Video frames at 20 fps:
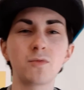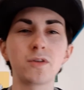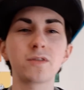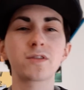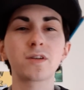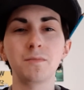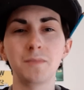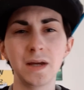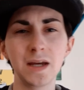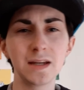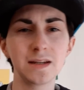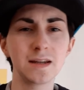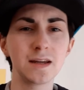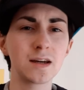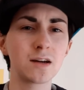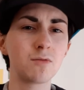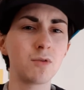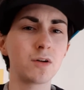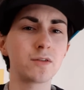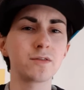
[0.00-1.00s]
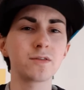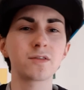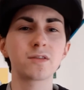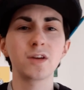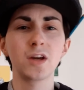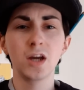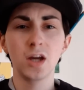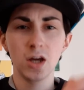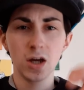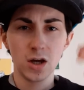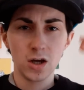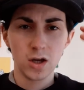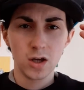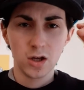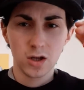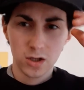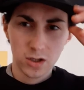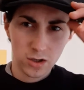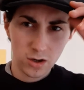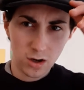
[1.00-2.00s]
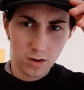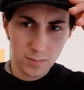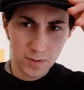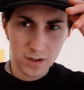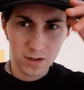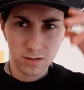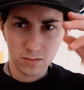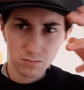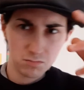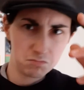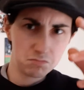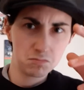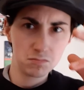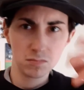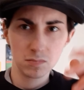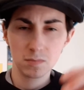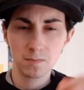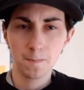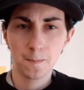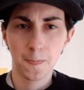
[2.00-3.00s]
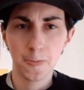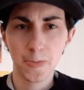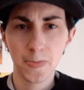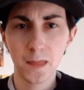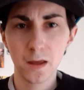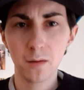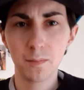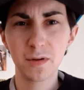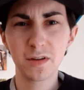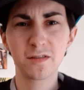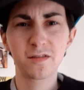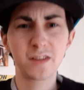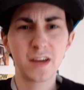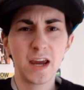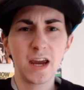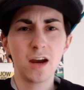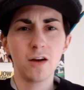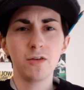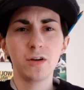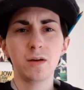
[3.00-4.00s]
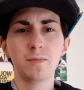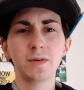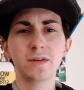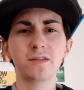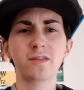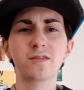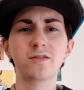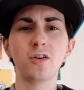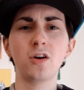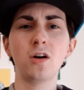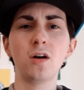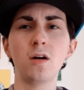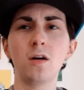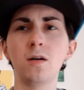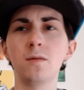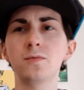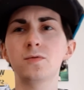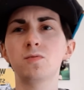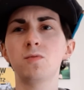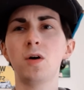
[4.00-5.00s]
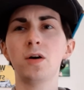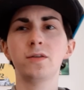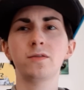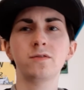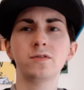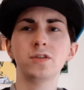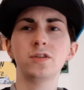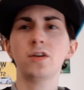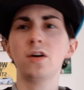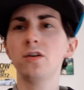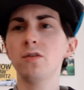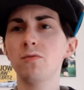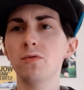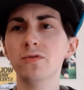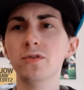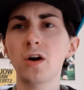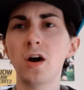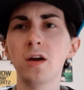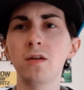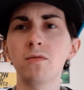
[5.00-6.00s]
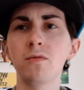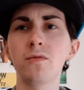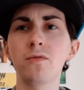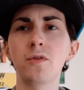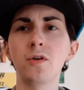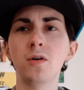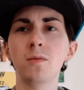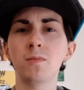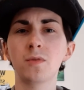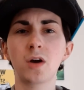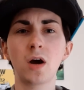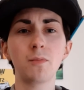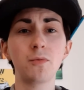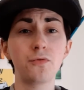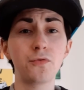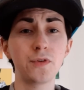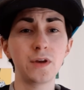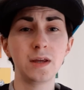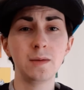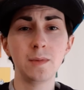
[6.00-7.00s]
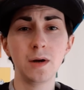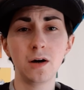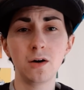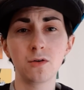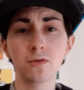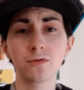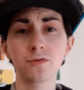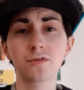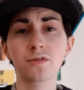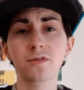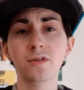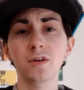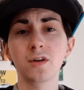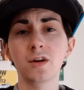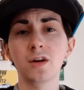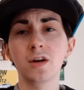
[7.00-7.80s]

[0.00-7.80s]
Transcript: One's comedic, one's, you know, a bit scary, a bit disturbed. One, you don't know what's going on with them. A couple of females